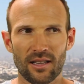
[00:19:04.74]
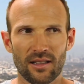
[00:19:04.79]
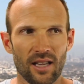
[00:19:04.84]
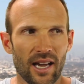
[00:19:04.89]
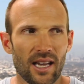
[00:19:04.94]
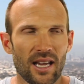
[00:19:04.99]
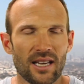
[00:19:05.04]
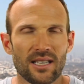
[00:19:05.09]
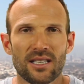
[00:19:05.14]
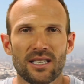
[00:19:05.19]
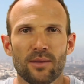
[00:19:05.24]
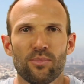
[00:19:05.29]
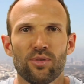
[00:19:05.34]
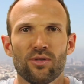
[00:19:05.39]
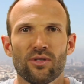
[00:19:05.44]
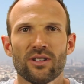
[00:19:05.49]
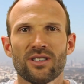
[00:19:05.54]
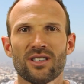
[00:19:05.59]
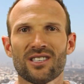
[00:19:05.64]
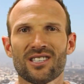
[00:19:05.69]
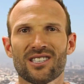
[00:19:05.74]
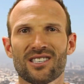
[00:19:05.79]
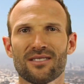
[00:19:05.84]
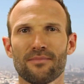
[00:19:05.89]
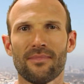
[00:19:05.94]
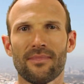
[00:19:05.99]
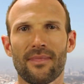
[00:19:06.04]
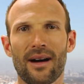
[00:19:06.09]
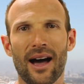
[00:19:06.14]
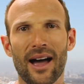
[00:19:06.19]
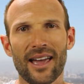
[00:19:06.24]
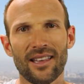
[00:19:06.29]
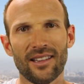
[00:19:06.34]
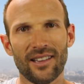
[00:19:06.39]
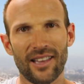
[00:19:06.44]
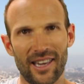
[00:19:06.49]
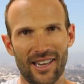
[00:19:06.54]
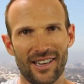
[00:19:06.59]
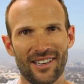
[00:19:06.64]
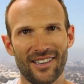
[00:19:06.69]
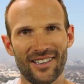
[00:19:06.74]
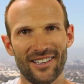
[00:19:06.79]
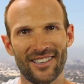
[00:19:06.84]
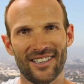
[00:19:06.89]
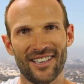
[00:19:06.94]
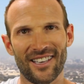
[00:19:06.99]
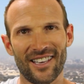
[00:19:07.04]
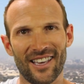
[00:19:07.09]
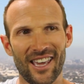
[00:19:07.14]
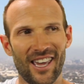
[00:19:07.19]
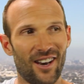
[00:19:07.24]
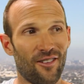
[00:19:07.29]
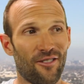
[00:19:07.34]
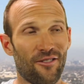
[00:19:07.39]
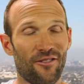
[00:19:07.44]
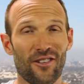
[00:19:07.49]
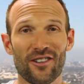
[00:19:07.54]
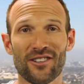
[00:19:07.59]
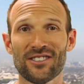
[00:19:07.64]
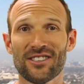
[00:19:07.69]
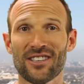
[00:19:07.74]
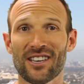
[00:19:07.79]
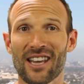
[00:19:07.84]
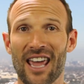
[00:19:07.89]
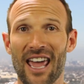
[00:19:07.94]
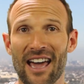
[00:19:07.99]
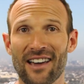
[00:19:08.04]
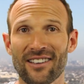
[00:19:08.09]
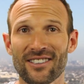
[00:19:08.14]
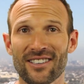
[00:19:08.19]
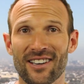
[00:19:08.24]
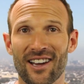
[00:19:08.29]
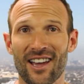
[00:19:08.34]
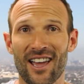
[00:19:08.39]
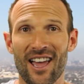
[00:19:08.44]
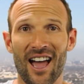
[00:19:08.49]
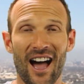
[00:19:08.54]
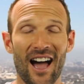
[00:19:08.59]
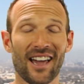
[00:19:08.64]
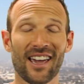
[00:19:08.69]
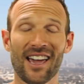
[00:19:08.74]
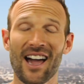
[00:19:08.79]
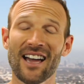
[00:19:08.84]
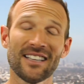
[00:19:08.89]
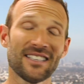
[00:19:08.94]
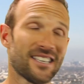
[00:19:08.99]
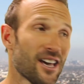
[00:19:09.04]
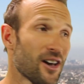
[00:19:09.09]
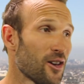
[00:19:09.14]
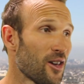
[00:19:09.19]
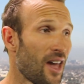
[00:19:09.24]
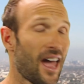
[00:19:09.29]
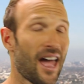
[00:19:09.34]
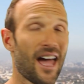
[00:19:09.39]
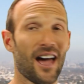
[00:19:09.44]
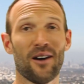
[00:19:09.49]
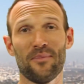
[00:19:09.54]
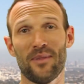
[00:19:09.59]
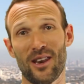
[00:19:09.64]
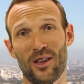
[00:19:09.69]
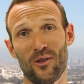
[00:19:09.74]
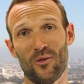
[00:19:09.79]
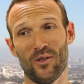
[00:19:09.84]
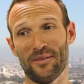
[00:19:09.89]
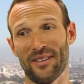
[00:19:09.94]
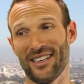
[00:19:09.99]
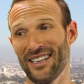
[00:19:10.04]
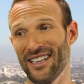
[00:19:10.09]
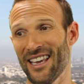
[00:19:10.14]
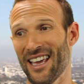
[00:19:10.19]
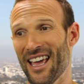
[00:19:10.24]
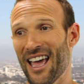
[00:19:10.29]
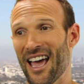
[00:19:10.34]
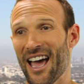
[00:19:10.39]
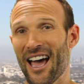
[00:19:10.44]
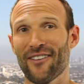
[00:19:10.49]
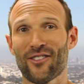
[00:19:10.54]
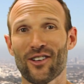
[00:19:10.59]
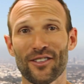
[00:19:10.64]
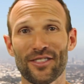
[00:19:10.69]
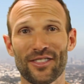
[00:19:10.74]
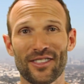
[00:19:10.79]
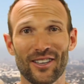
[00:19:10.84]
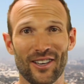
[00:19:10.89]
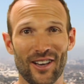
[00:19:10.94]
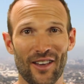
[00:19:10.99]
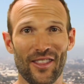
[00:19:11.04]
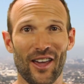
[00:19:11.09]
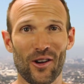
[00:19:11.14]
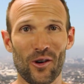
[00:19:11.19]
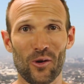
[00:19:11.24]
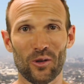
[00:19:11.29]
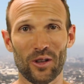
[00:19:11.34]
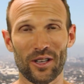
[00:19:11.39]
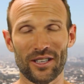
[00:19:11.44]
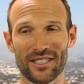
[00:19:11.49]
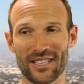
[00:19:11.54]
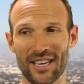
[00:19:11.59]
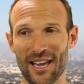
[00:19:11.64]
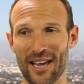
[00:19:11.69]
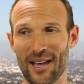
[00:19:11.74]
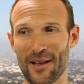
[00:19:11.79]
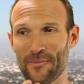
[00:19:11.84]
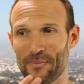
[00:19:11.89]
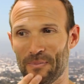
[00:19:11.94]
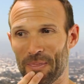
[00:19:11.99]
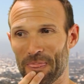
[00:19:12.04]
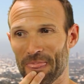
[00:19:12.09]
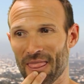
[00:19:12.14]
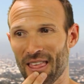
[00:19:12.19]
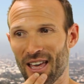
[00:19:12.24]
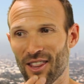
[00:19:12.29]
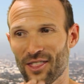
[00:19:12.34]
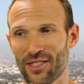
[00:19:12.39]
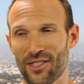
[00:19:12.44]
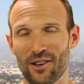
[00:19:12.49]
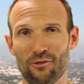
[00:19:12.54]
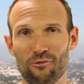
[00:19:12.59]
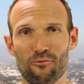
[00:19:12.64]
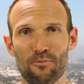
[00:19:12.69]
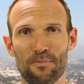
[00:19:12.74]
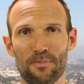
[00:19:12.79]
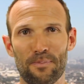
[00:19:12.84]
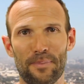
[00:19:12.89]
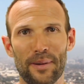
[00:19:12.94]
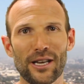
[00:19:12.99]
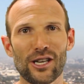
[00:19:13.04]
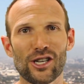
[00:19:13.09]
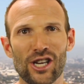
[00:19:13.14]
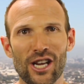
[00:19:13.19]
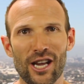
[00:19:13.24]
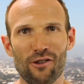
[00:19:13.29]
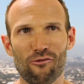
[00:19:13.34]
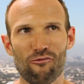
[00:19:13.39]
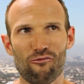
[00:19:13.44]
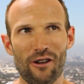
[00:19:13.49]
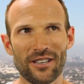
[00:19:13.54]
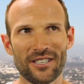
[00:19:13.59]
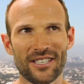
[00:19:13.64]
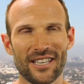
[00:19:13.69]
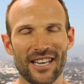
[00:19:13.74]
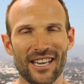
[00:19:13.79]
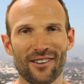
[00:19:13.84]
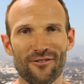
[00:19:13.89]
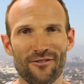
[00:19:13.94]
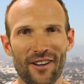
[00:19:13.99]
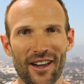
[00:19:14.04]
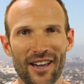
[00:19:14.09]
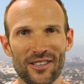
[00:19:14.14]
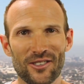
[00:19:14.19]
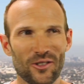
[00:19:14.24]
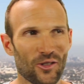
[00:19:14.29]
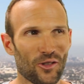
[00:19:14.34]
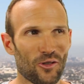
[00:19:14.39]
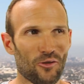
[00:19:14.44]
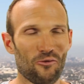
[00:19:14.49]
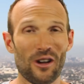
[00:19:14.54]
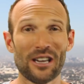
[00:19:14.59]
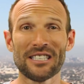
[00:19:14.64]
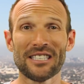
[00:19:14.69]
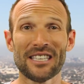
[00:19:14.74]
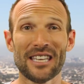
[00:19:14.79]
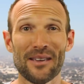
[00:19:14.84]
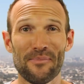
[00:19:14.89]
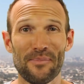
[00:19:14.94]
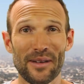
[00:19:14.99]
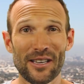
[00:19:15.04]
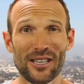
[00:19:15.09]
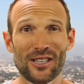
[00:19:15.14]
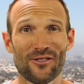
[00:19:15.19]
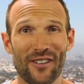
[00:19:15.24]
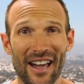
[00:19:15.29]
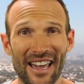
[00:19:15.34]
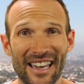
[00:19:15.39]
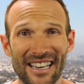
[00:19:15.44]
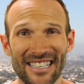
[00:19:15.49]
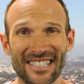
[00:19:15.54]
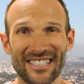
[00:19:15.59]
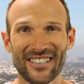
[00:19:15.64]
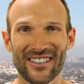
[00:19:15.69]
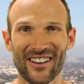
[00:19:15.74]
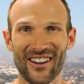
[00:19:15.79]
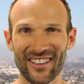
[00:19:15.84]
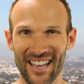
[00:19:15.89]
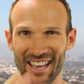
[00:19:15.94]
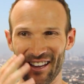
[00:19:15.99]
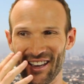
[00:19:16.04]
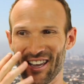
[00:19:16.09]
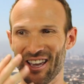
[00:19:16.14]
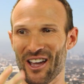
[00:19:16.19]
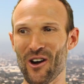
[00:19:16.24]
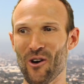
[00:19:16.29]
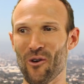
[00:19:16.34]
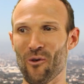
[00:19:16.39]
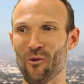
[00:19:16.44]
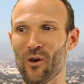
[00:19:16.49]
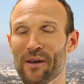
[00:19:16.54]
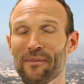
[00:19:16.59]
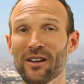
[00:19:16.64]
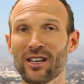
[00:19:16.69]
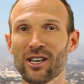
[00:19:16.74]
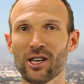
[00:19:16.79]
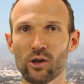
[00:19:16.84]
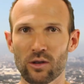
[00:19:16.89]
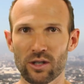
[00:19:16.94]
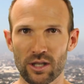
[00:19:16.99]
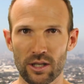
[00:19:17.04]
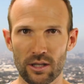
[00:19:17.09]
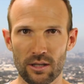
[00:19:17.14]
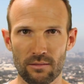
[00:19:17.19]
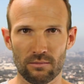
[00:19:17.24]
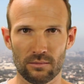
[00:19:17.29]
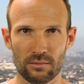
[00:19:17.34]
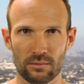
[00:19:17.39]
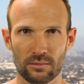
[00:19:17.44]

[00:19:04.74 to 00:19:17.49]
like as simple as smiling in a first encounter. I can't tell you how many women have got, they call it the bitchy resting face, or the resty bitch face. Like women who are just